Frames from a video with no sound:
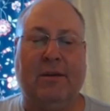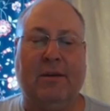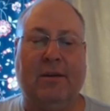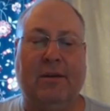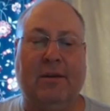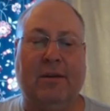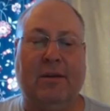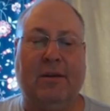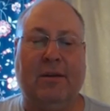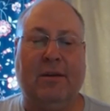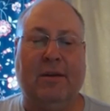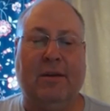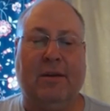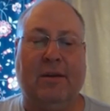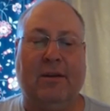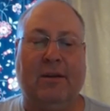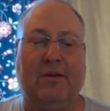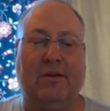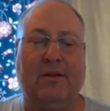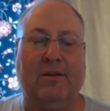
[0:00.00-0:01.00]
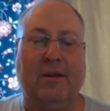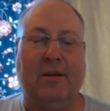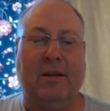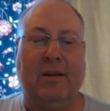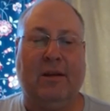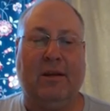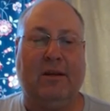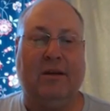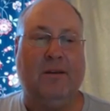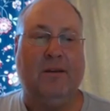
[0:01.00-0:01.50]
you know,
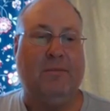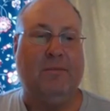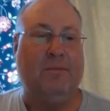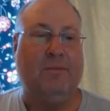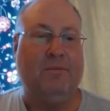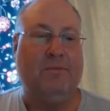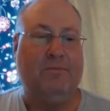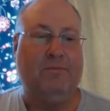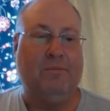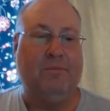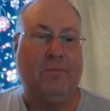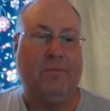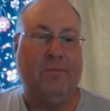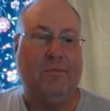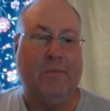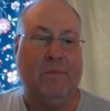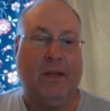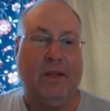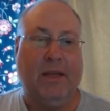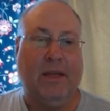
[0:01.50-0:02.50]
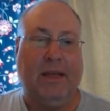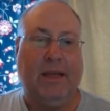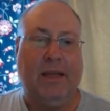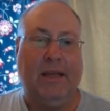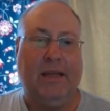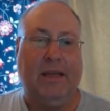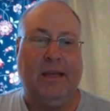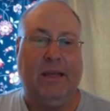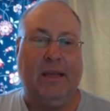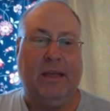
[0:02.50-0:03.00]
um, he
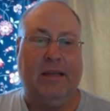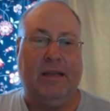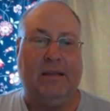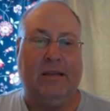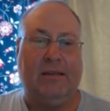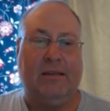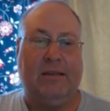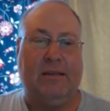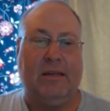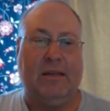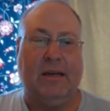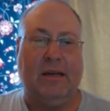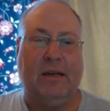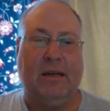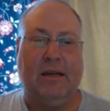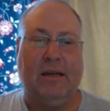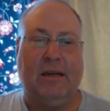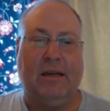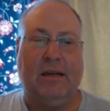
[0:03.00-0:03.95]
he's uh,